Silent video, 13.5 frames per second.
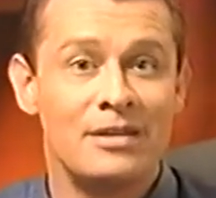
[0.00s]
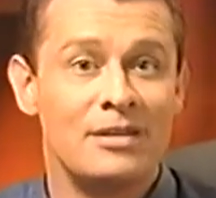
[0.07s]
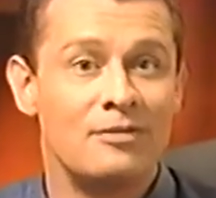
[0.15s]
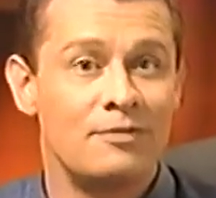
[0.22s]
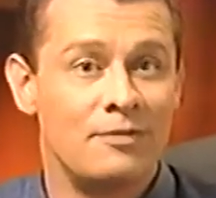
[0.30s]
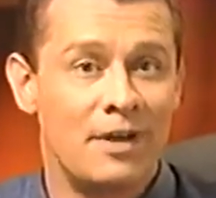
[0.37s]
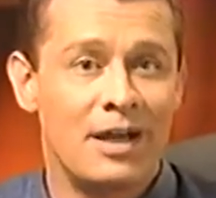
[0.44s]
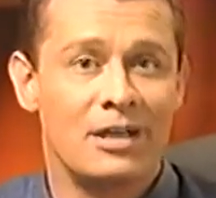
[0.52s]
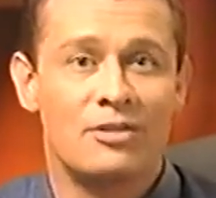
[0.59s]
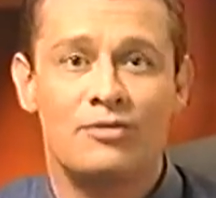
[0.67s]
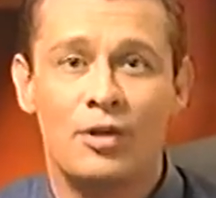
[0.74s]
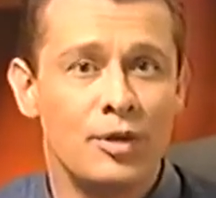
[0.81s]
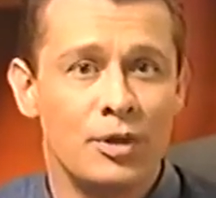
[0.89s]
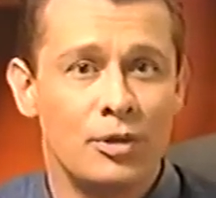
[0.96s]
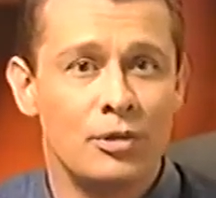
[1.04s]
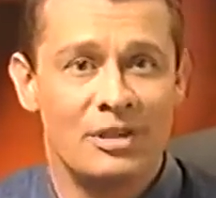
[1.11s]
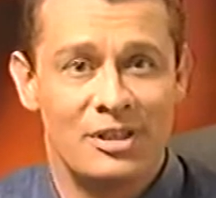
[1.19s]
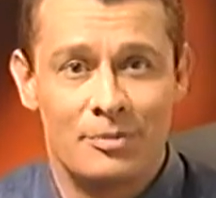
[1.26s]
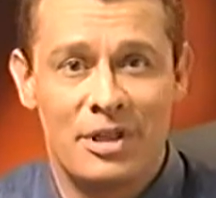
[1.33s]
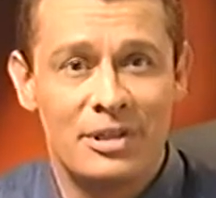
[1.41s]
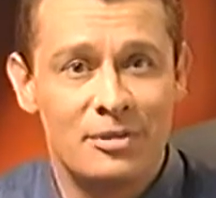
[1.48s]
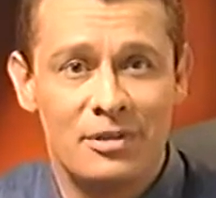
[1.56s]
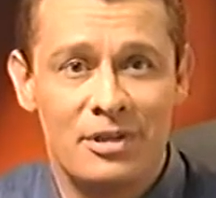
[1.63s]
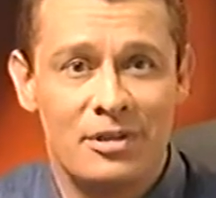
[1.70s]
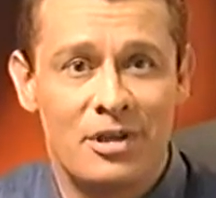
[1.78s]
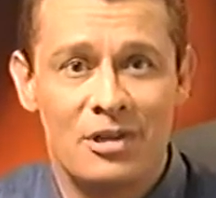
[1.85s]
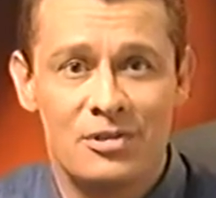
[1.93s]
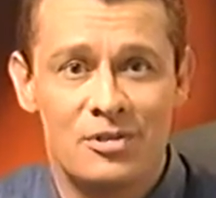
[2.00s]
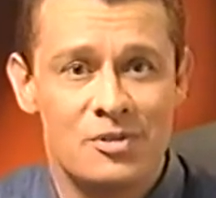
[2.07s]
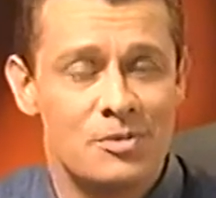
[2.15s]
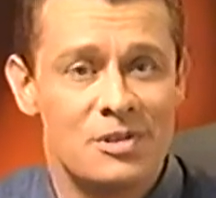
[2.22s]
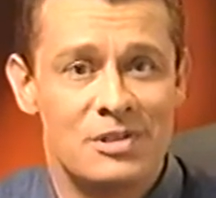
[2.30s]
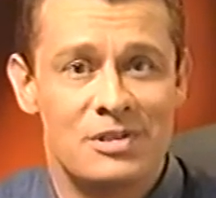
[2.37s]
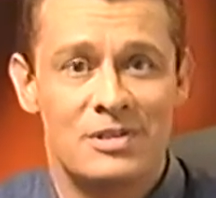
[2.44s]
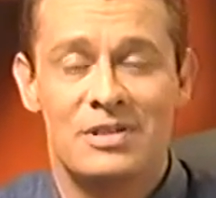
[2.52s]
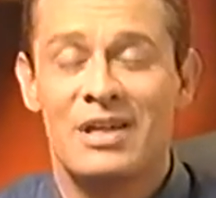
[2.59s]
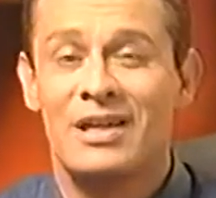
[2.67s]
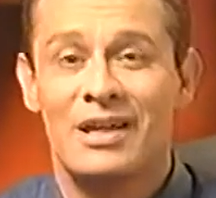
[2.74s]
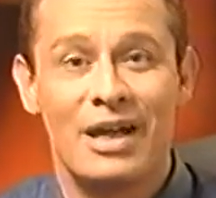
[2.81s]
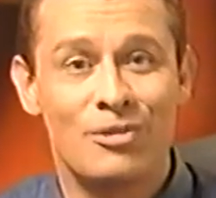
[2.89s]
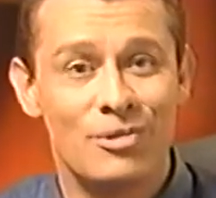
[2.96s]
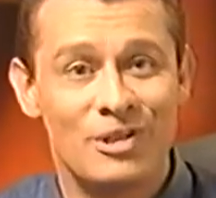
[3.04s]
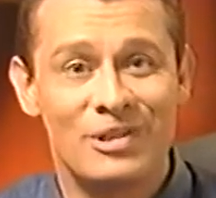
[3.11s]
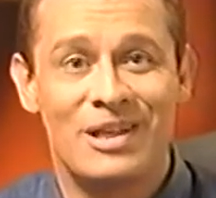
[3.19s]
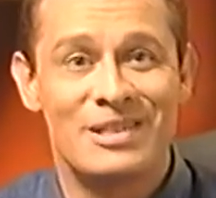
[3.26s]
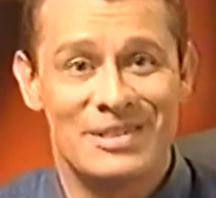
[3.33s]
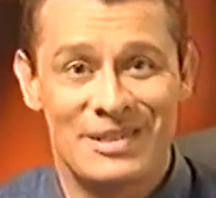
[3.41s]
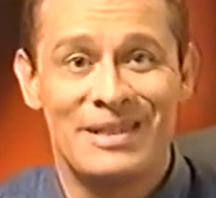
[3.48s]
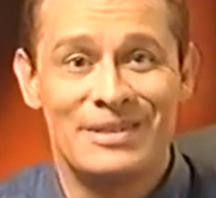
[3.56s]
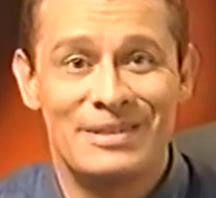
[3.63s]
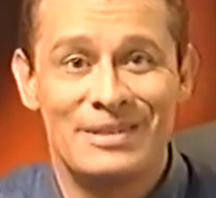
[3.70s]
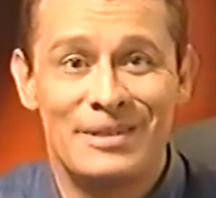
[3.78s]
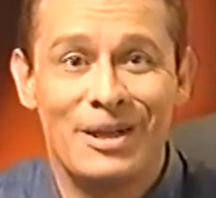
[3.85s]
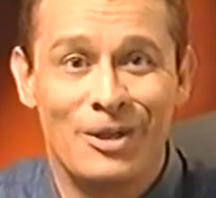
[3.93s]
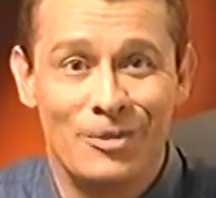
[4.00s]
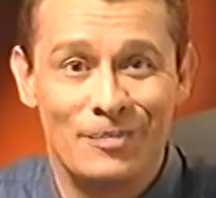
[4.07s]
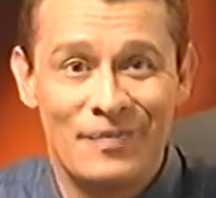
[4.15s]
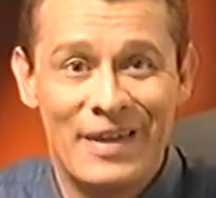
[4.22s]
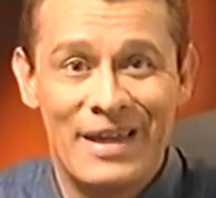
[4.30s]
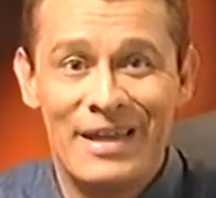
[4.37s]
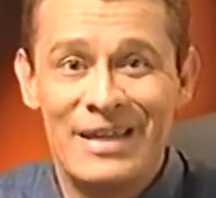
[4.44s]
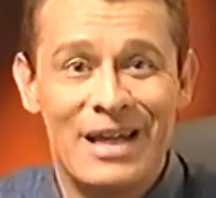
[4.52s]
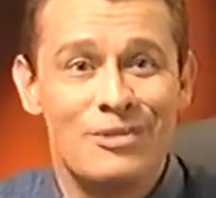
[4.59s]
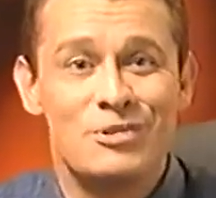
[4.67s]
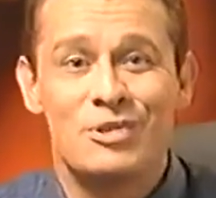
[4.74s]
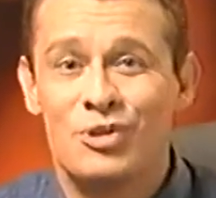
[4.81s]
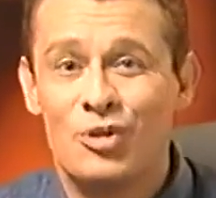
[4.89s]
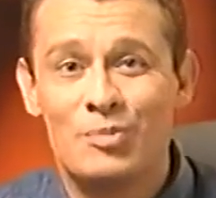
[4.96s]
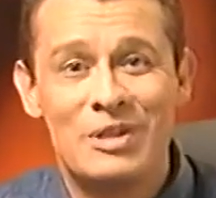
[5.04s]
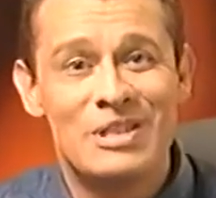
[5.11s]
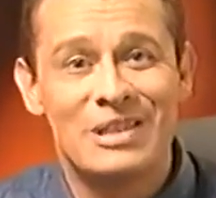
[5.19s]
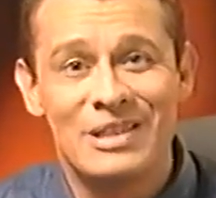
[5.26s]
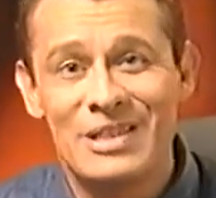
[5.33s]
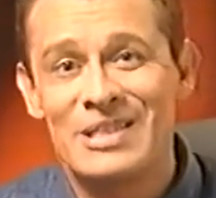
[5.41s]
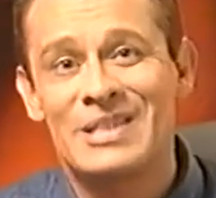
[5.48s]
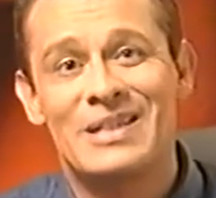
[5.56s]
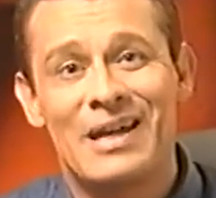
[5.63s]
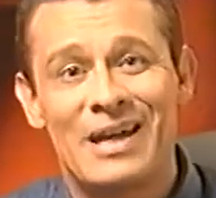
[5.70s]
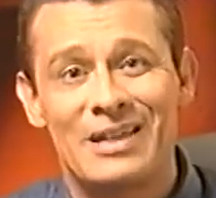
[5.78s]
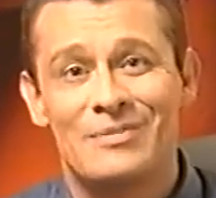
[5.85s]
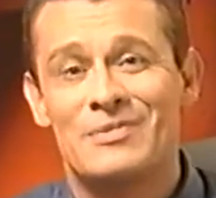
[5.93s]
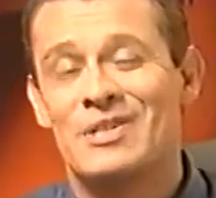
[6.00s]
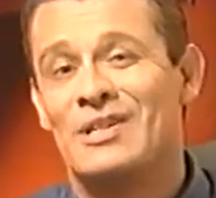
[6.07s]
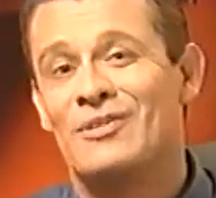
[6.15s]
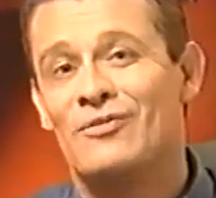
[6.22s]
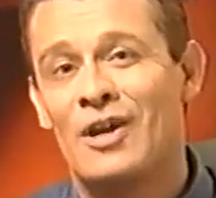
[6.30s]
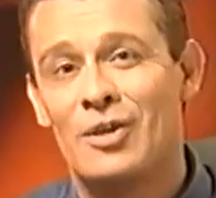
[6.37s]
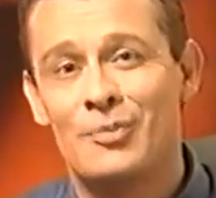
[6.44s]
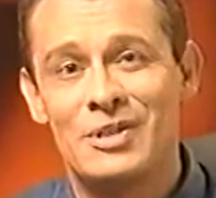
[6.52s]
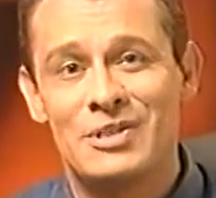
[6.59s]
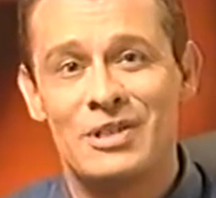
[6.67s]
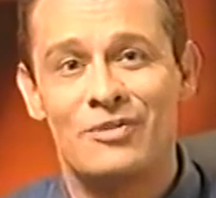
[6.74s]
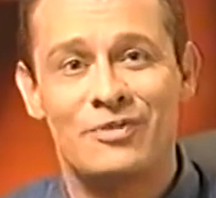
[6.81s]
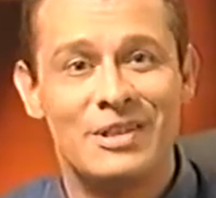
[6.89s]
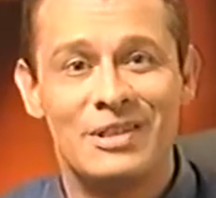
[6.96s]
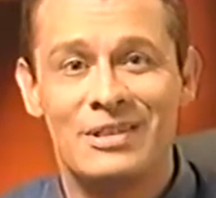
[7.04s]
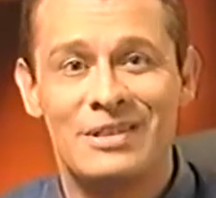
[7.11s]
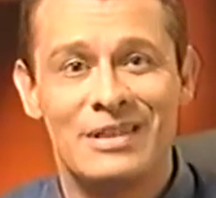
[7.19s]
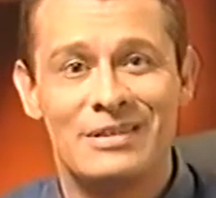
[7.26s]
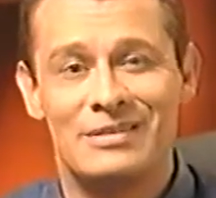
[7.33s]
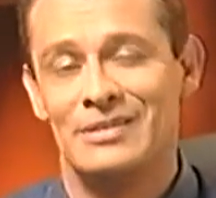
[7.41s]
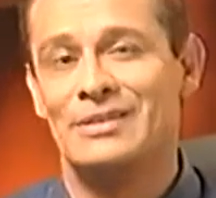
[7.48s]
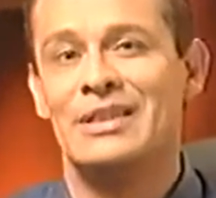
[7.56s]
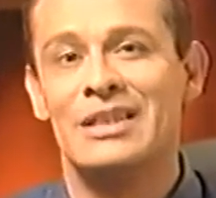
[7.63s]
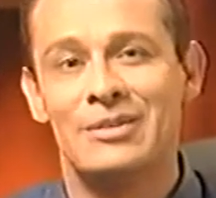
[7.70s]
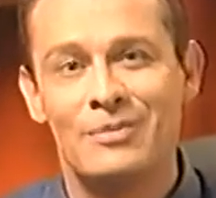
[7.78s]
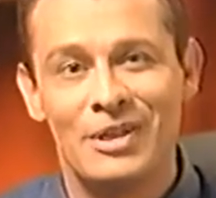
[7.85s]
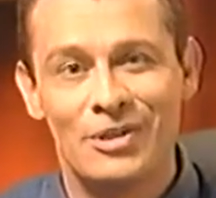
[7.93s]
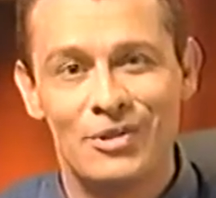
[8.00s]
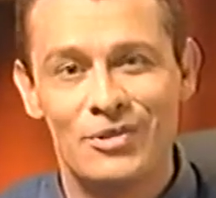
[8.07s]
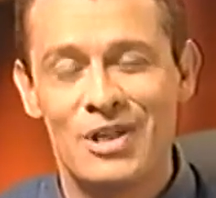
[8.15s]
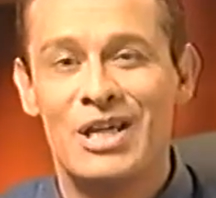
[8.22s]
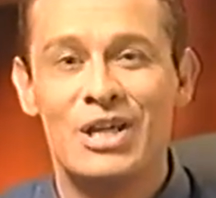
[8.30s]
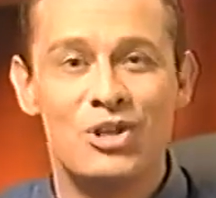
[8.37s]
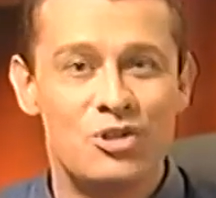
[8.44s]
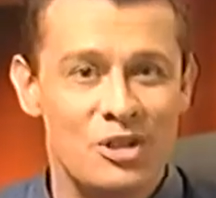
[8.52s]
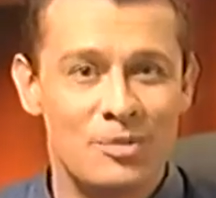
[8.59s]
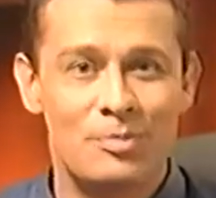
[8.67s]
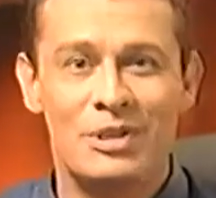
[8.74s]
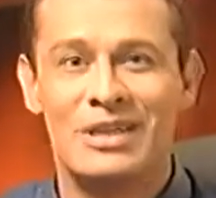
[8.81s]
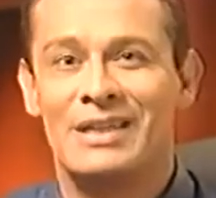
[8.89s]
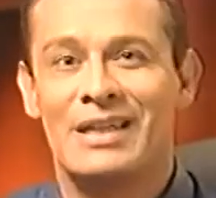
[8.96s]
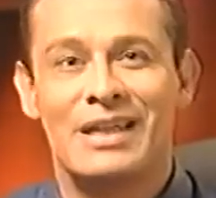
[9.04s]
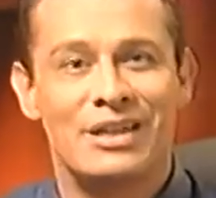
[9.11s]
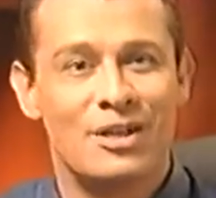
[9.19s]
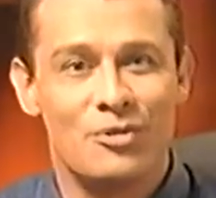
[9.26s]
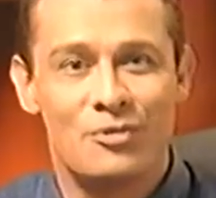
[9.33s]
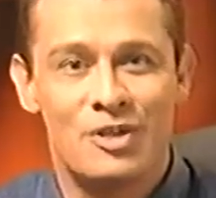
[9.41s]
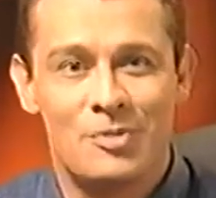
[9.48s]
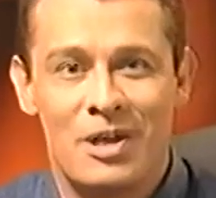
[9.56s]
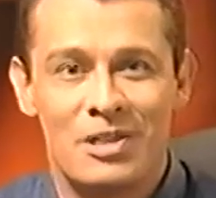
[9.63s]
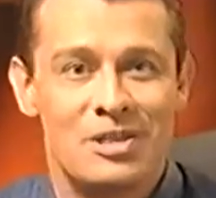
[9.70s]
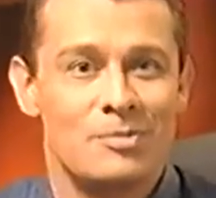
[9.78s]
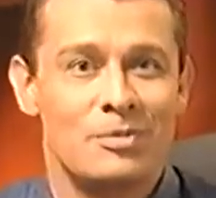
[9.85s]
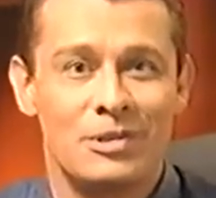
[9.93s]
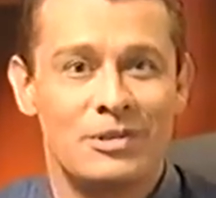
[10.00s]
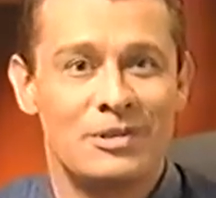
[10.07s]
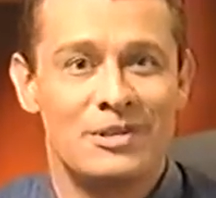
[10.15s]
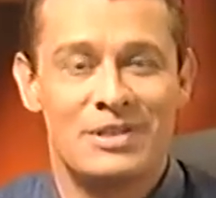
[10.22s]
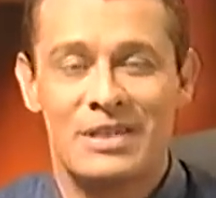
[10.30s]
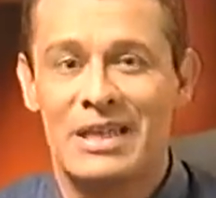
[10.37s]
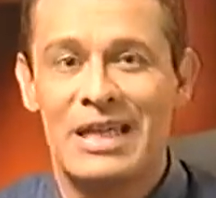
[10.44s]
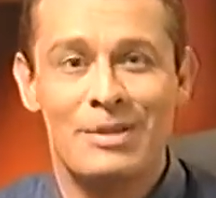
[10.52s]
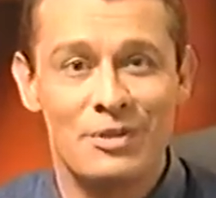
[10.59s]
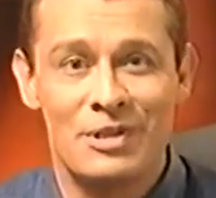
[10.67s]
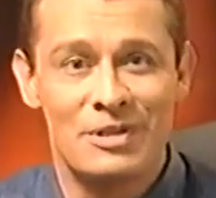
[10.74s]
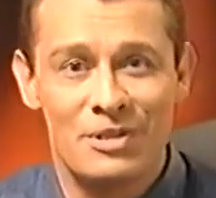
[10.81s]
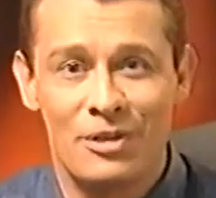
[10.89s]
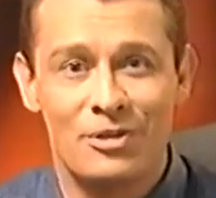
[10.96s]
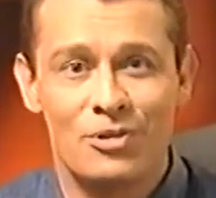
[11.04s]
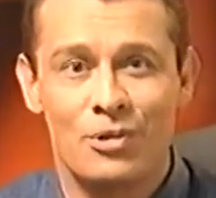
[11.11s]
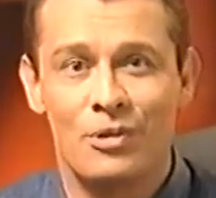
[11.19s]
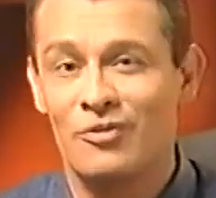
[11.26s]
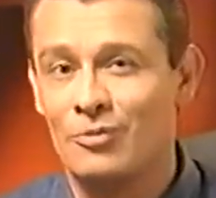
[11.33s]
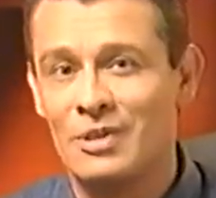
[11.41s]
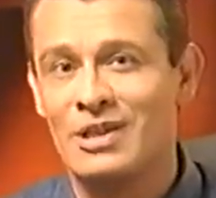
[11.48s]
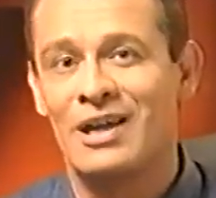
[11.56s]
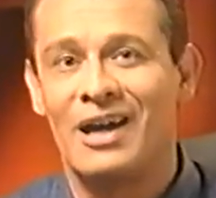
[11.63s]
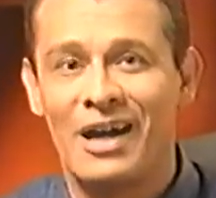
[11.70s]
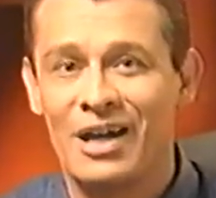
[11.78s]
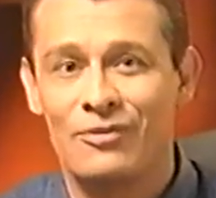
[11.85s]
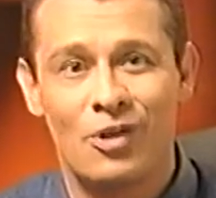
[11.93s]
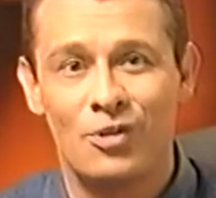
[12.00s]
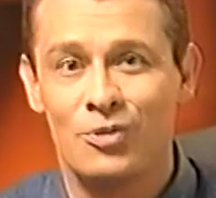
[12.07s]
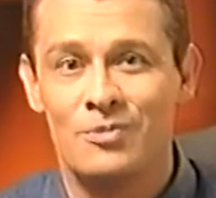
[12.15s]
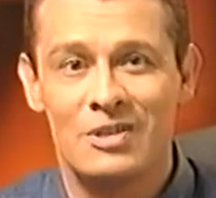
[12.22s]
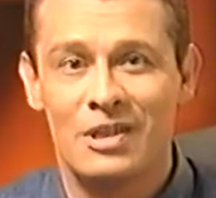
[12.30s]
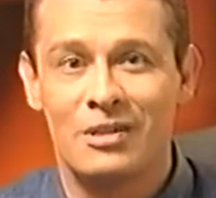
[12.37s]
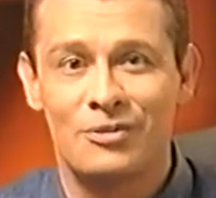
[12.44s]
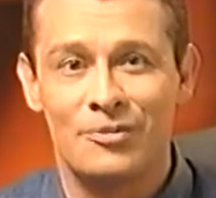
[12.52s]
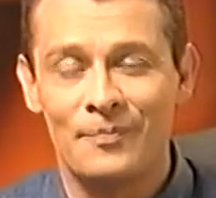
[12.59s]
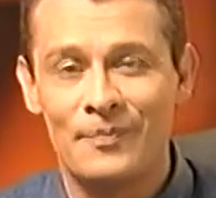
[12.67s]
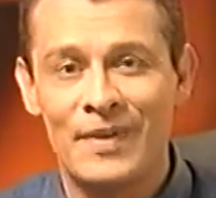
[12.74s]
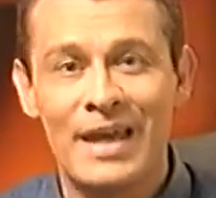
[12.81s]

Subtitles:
In fact, very early in my internet auctions business, I realized that I needed help. I was so busy listing items that I found myself inundated in emails, shipping, and other responsibilities that came with the territory of being a high-volume seller.